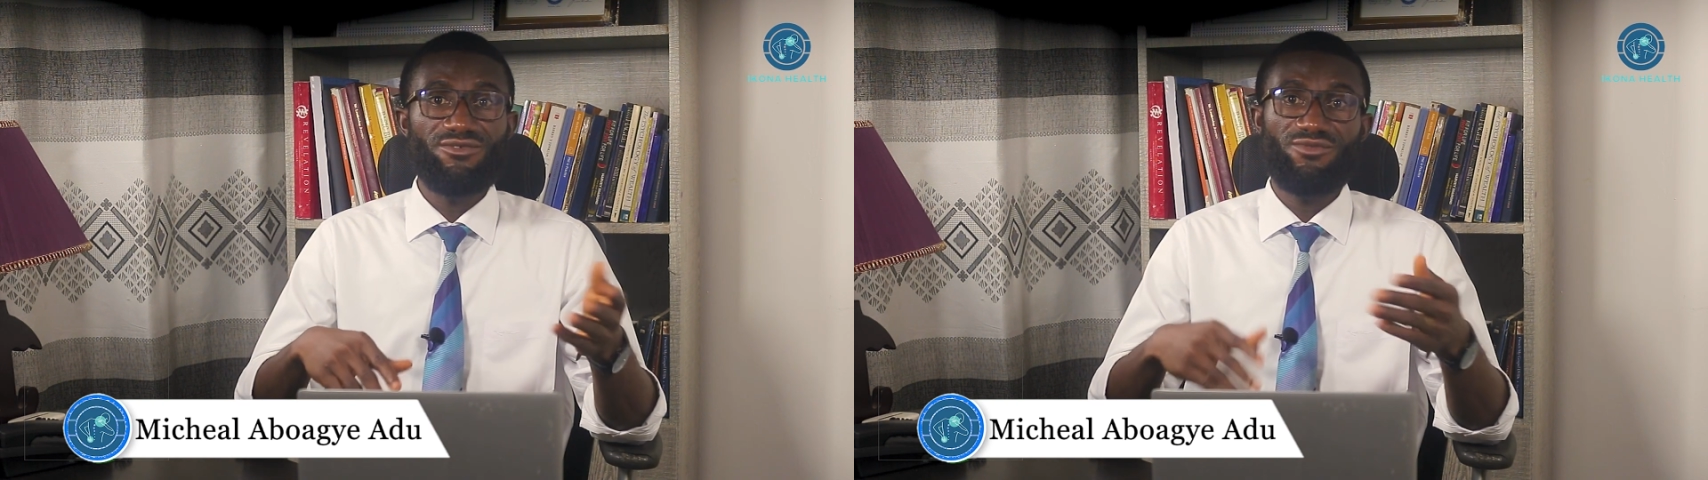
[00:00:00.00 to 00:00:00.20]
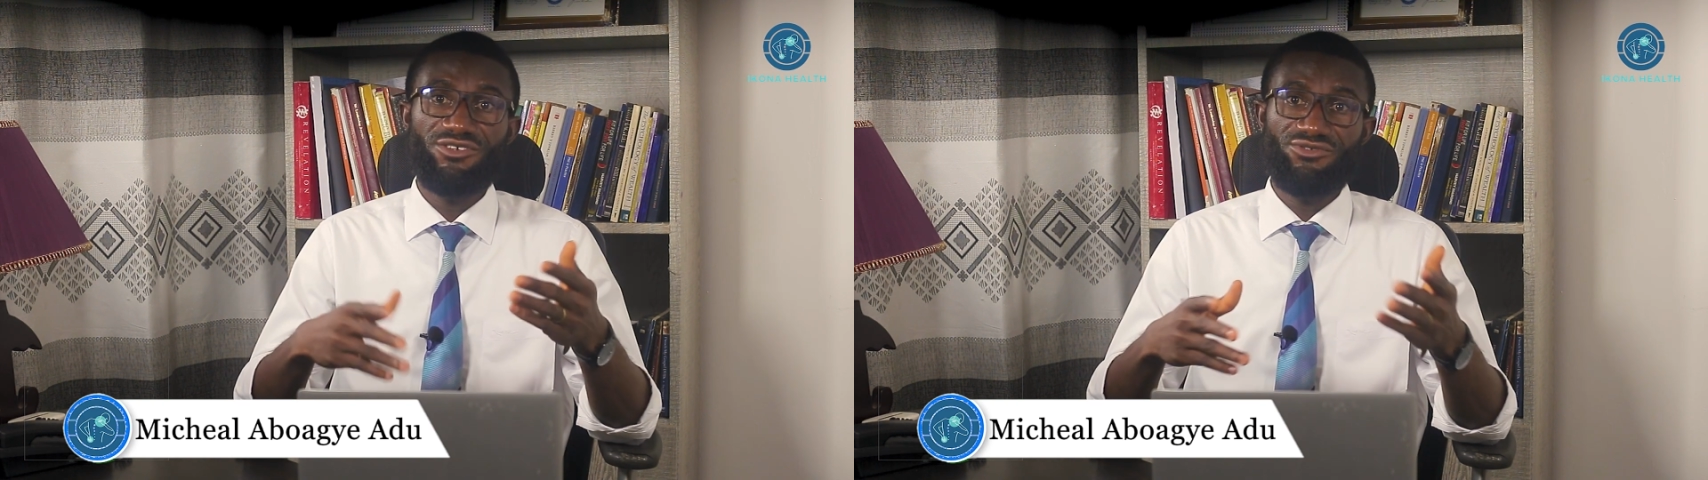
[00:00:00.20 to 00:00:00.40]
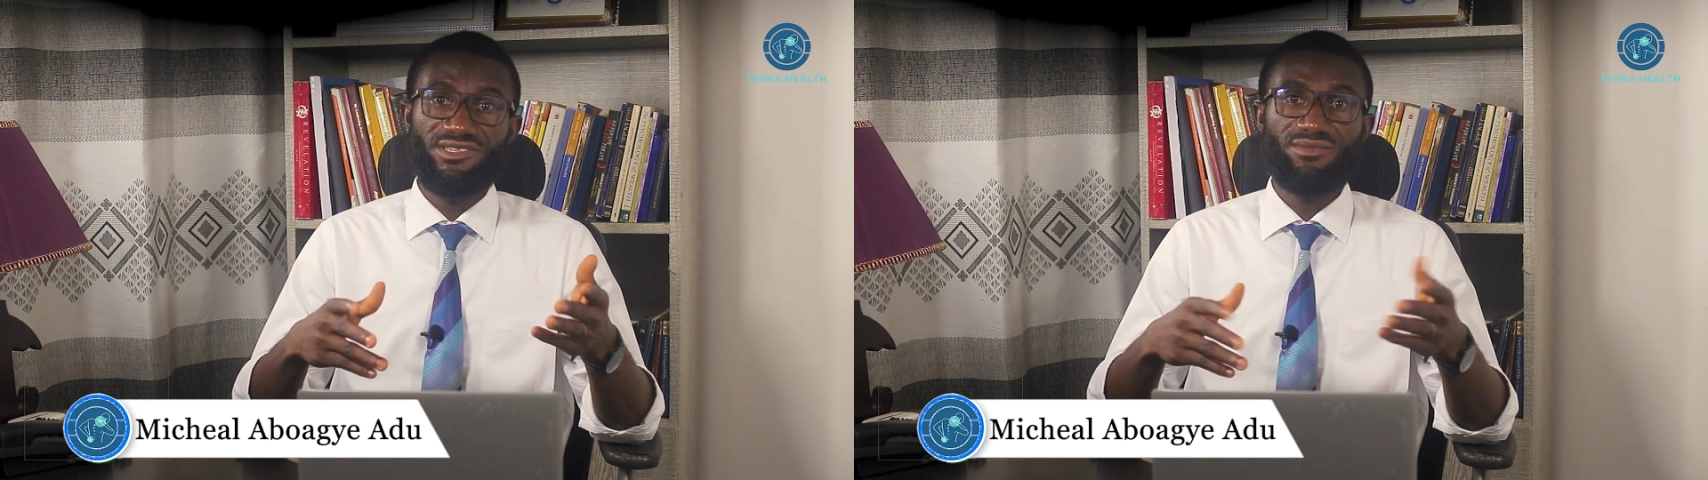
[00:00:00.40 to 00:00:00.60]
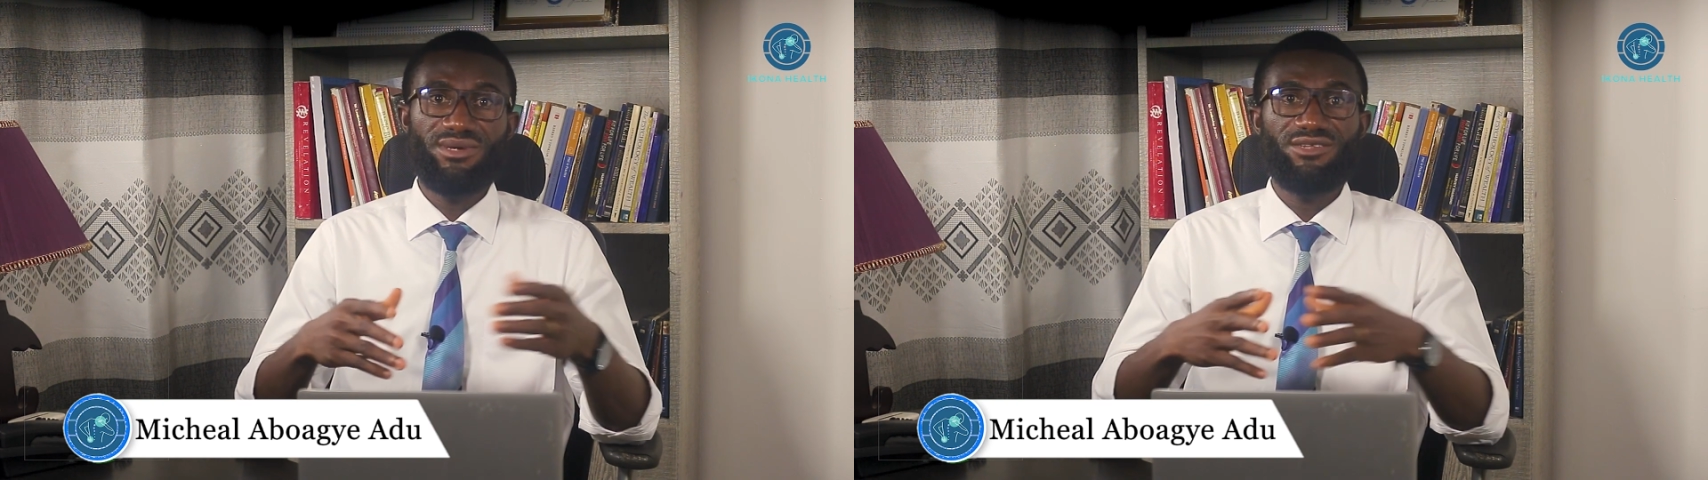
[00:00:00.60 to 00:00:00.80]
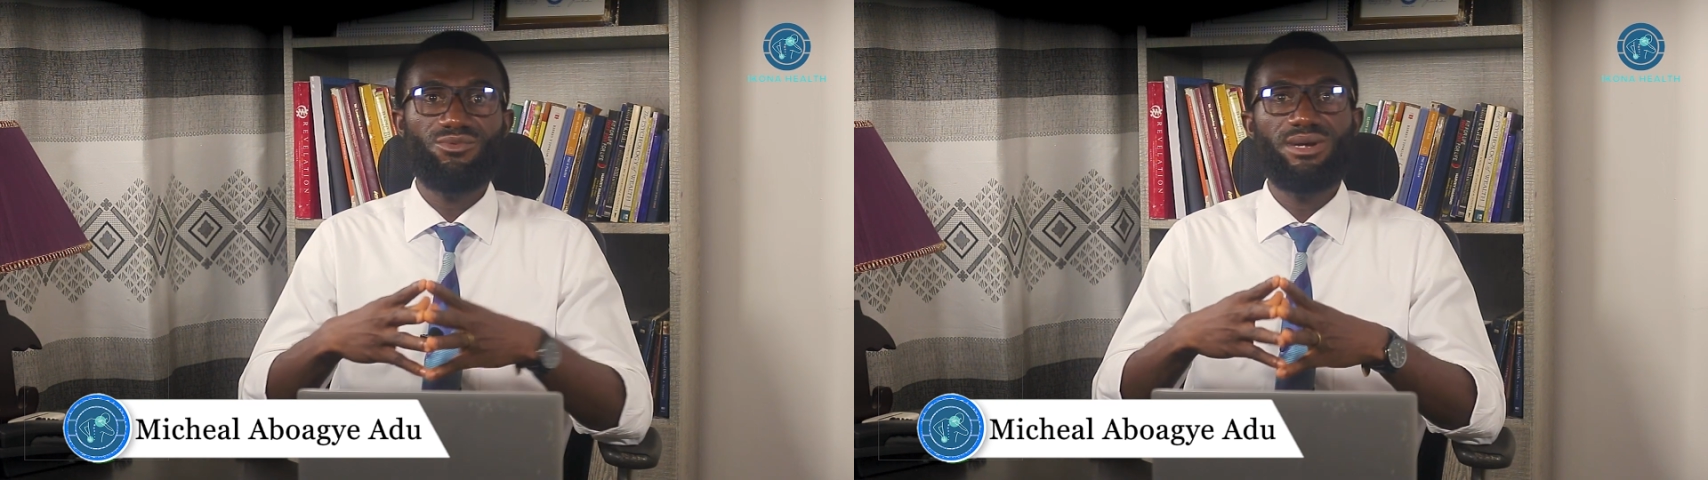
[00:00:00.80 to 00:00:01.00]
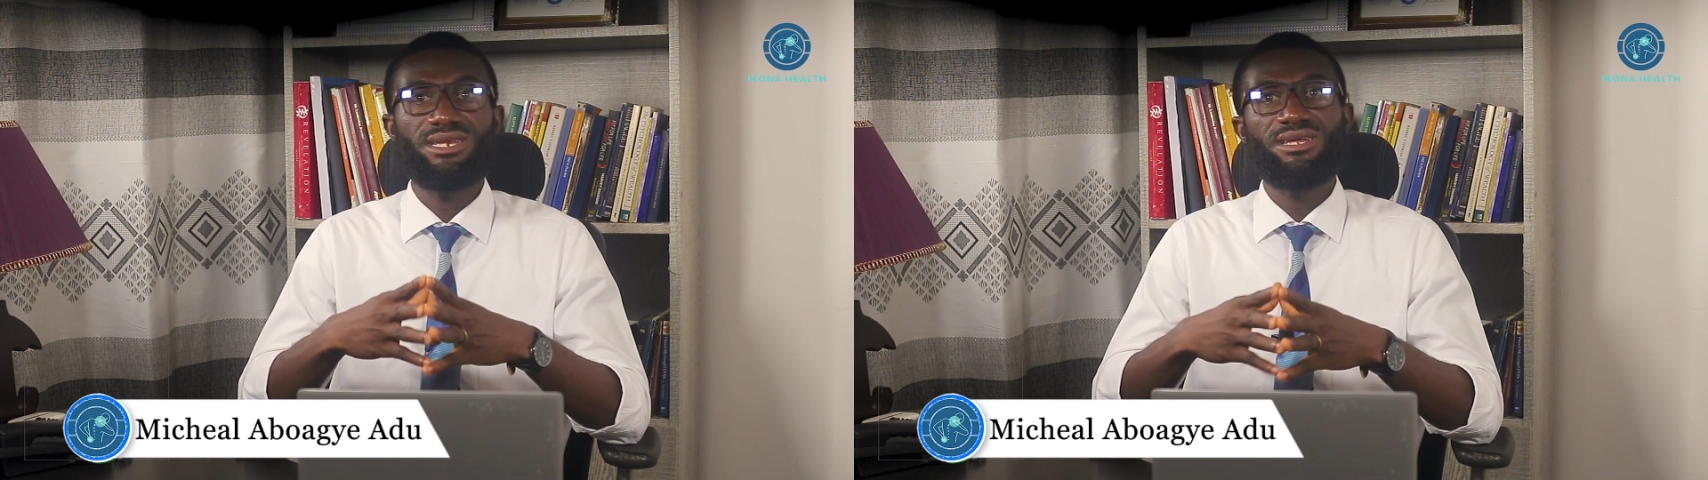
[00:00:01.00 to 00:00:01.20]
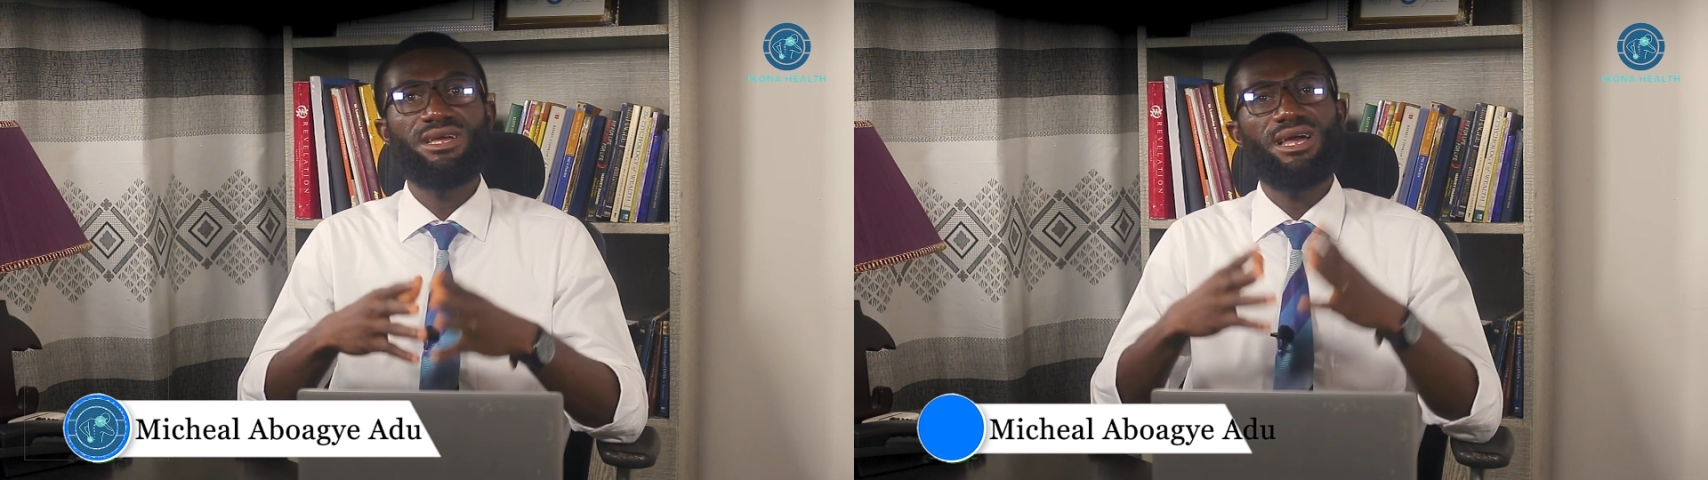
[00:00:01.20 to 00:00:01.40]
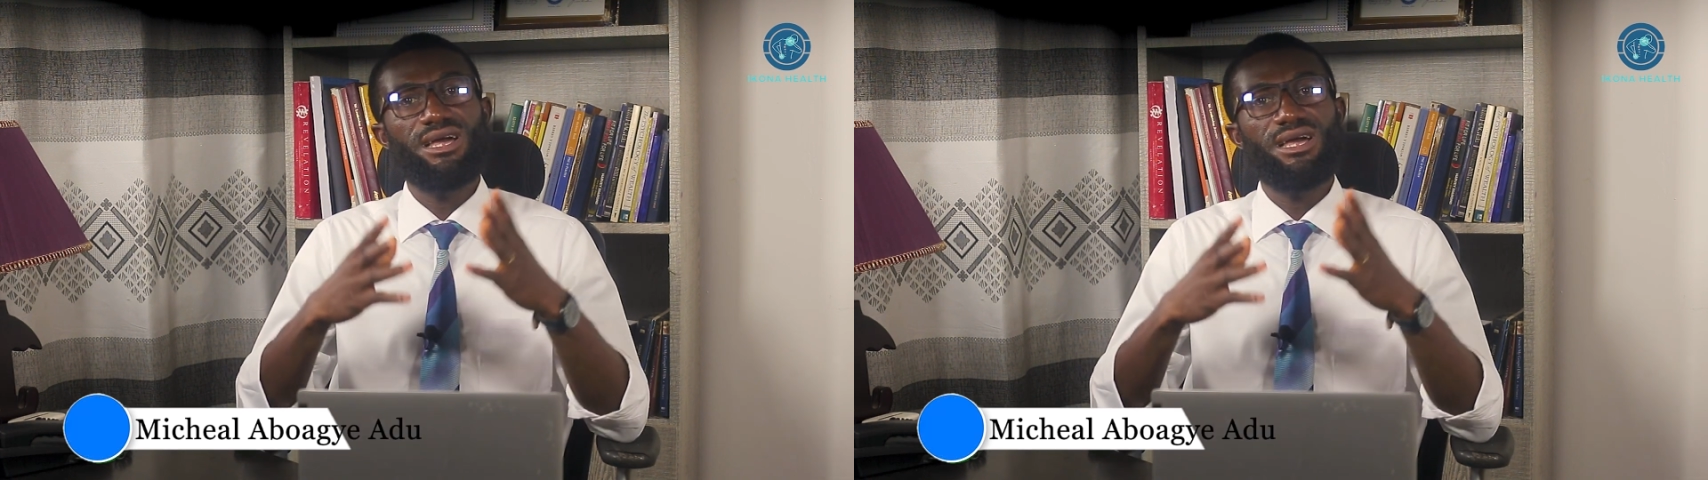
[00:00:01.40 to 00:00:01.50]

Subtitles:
with treatment when